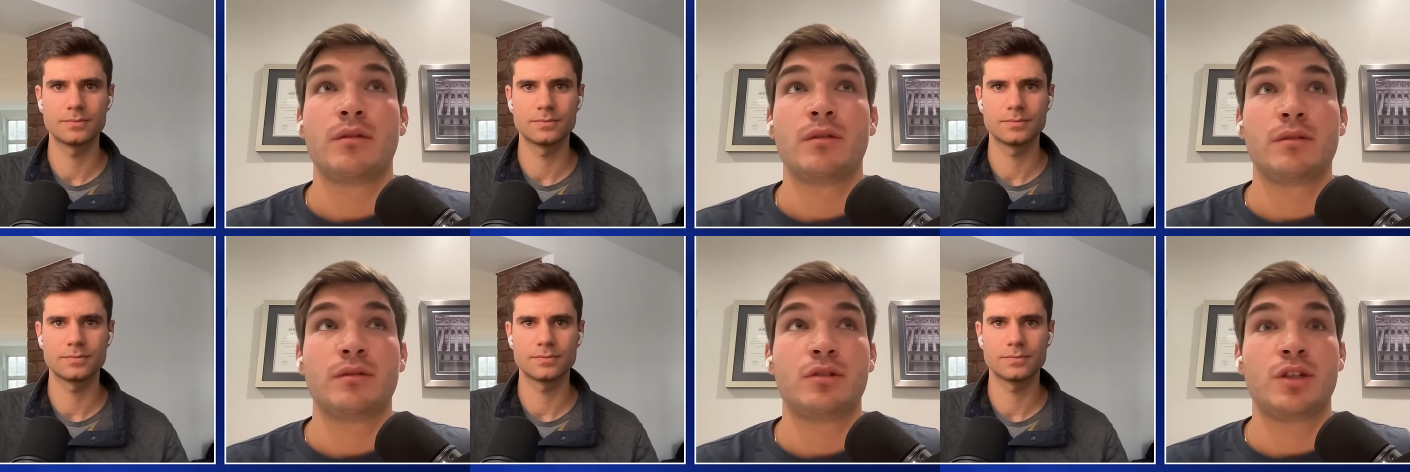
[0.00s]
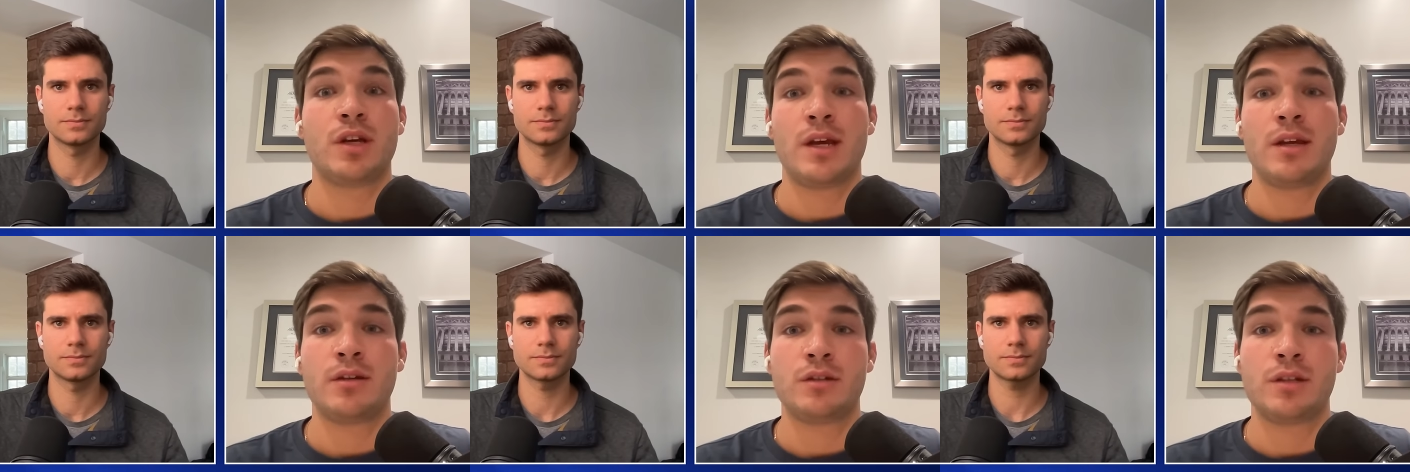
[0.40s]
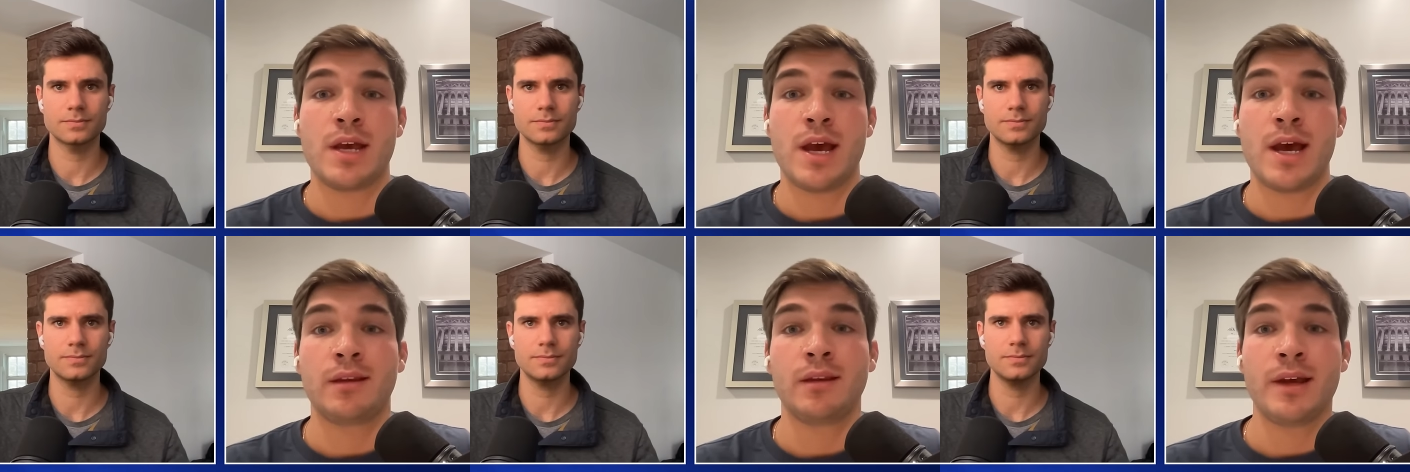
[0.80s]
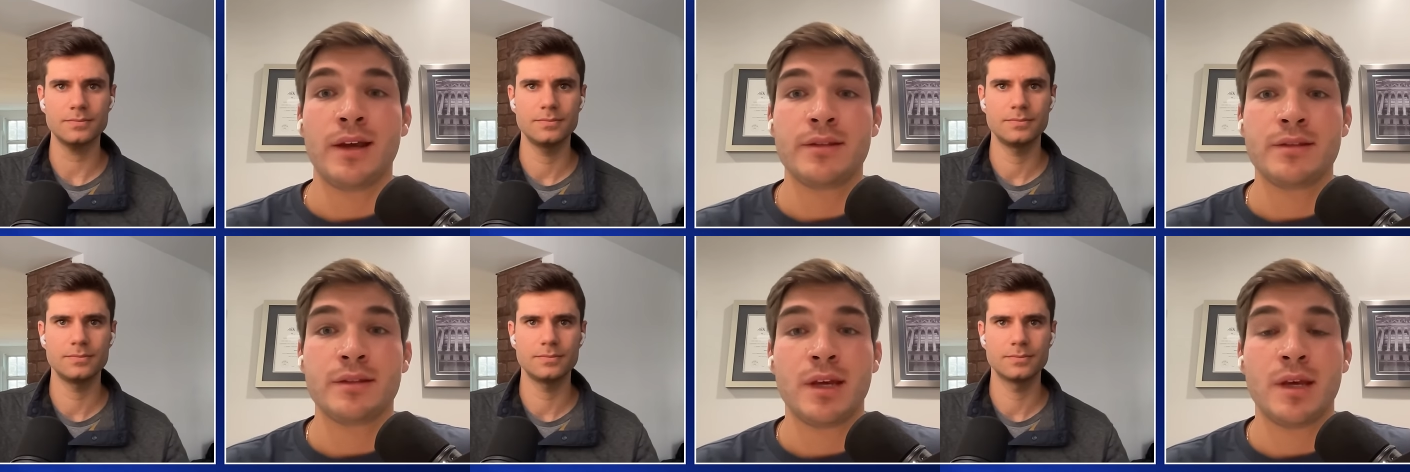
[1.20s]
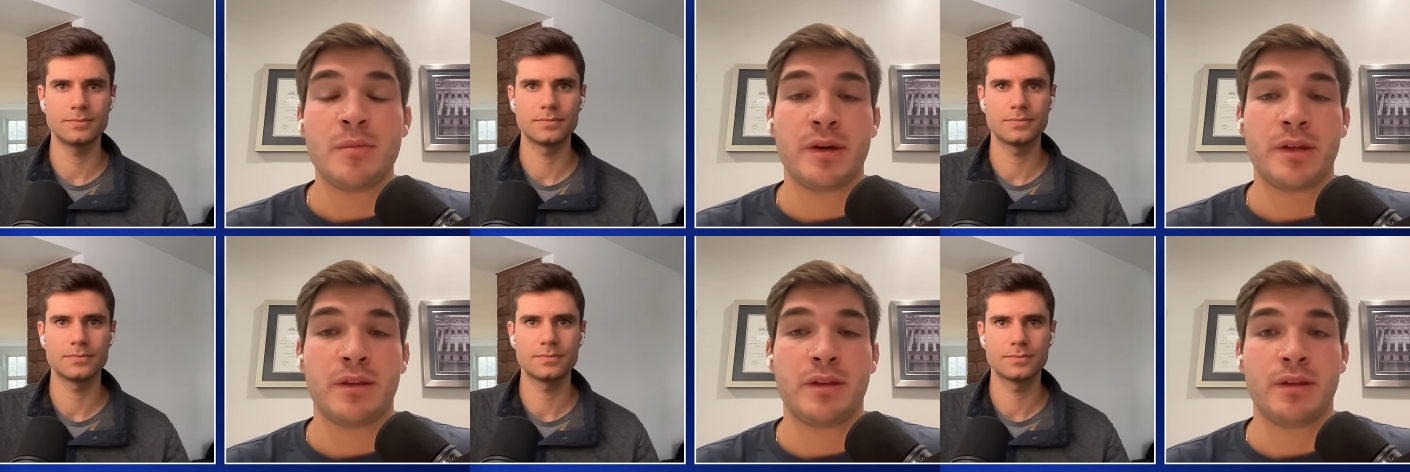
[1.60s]
Speaker 1: change the ad landscape.
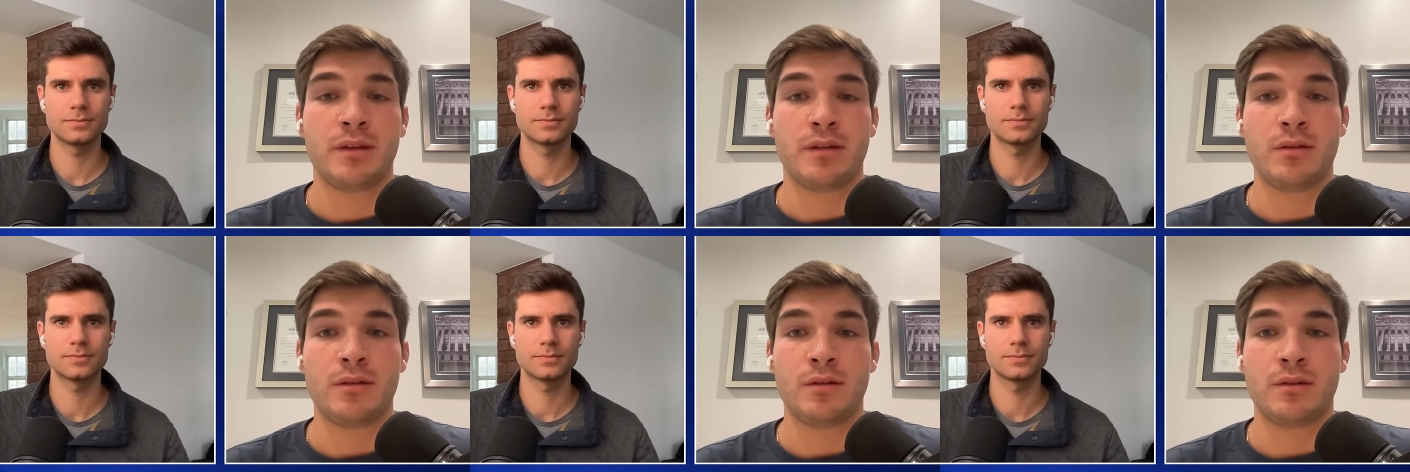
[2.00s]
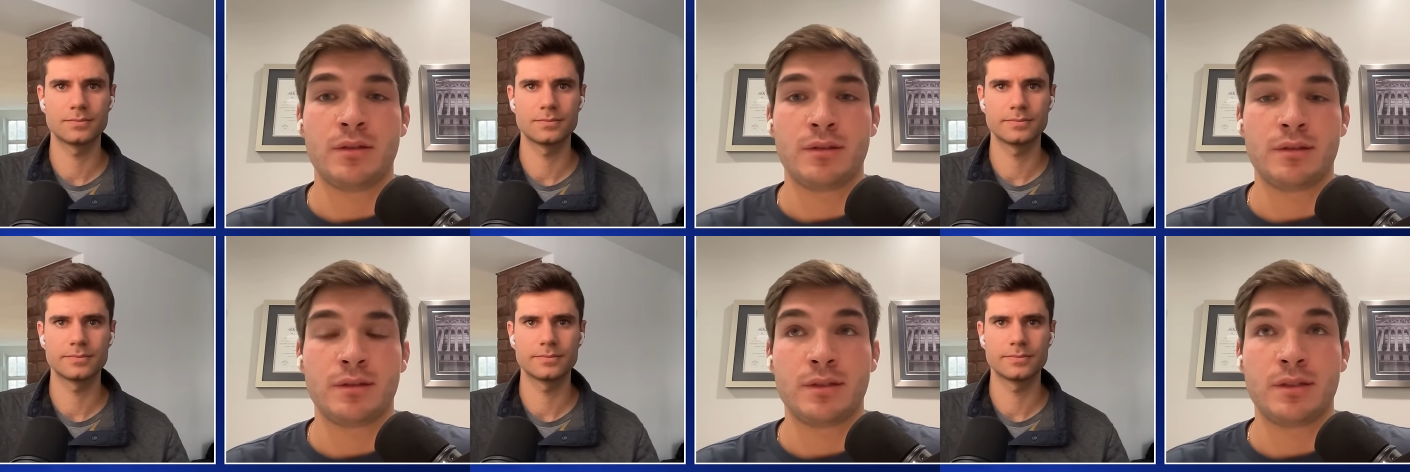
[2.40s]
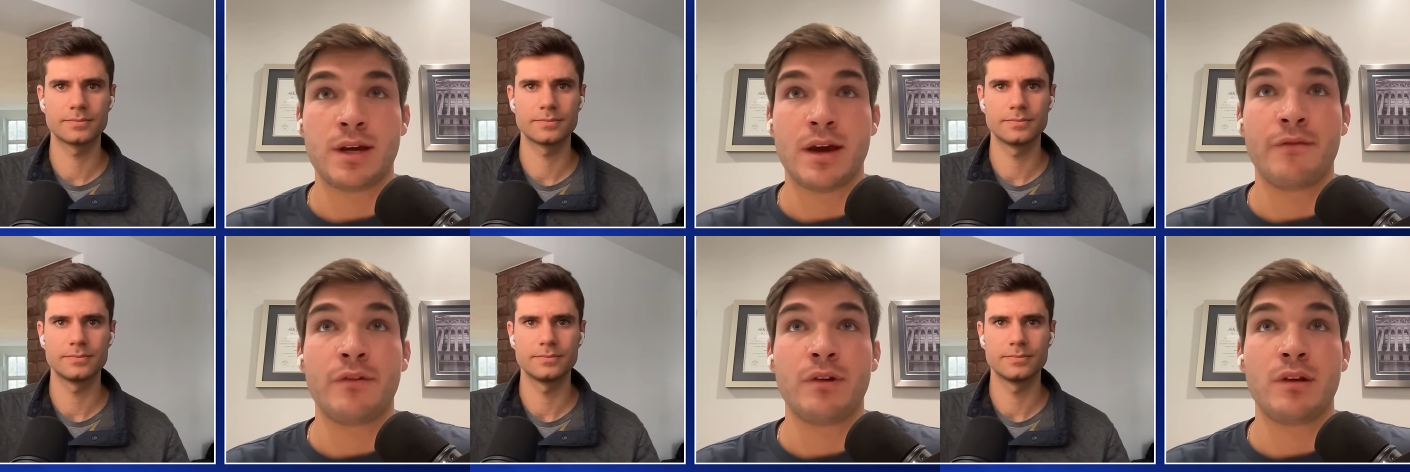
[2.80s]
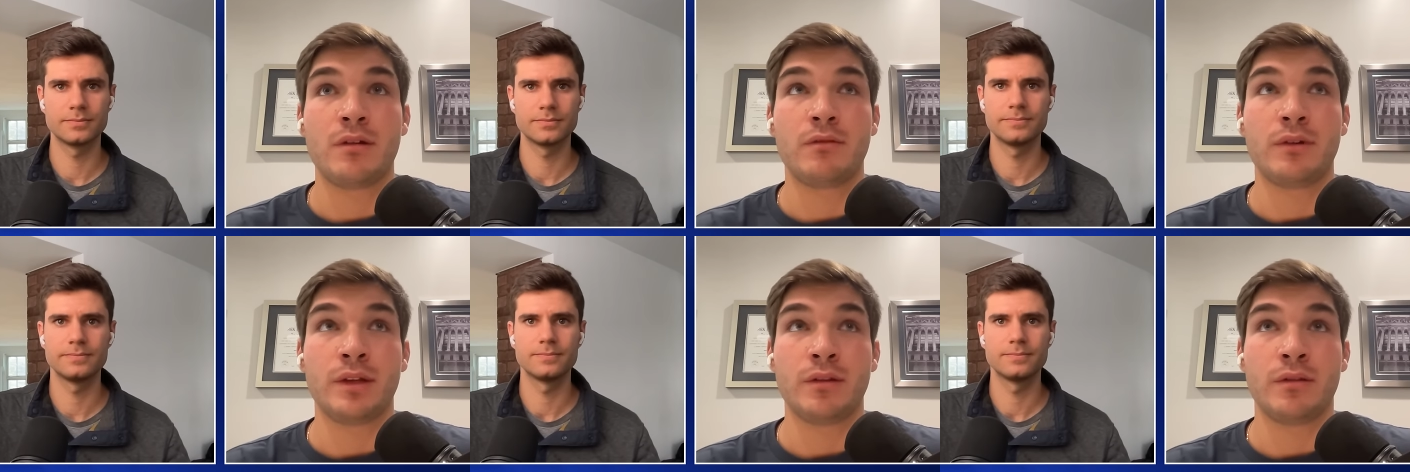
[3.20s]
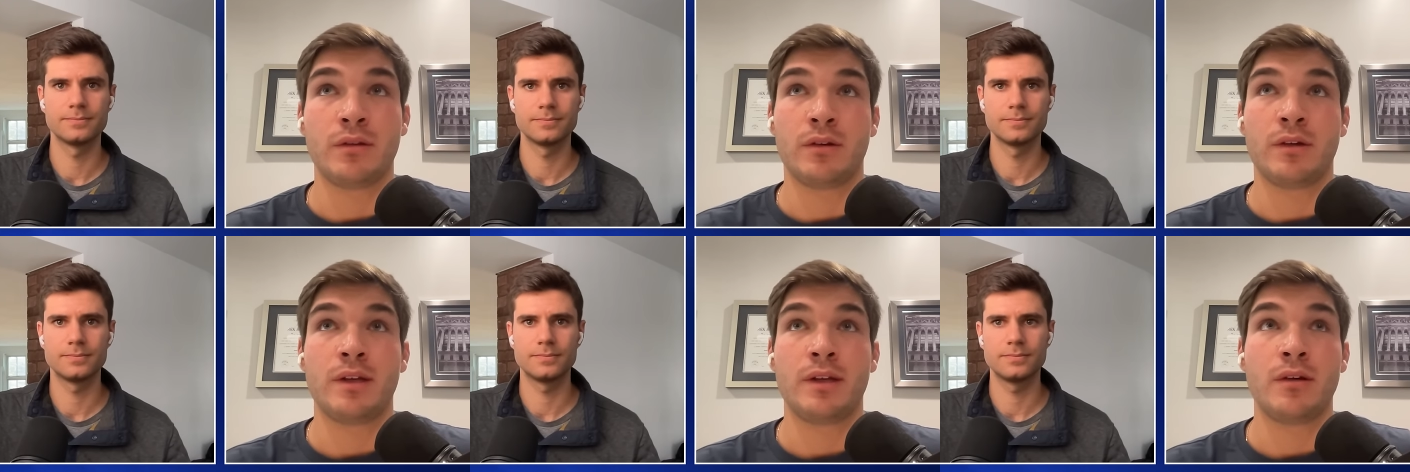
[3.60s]
I think, you know, it's definitely
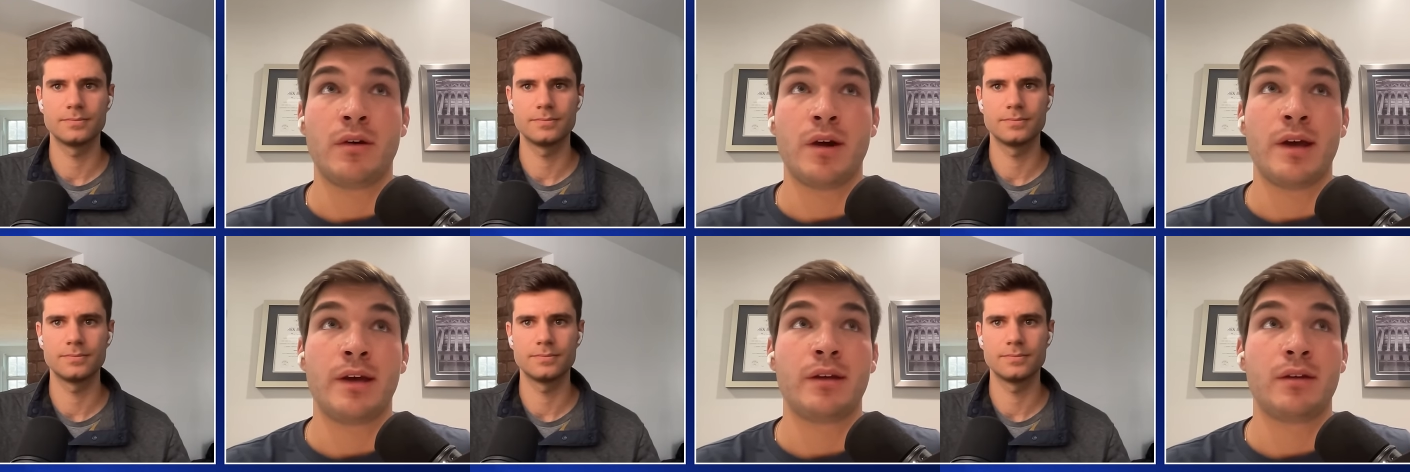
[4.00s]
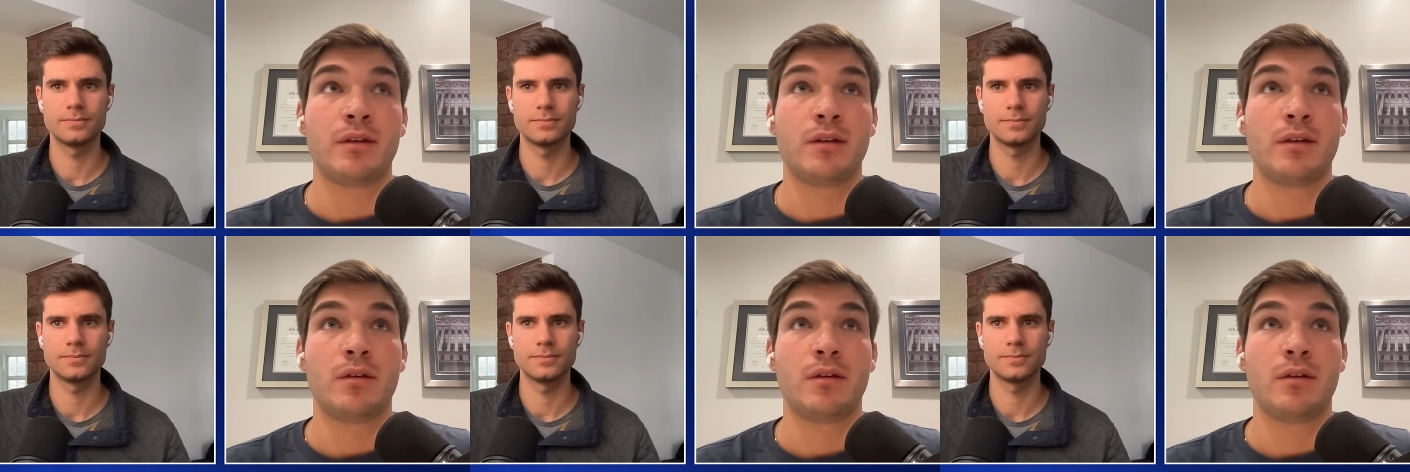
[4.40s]
looking like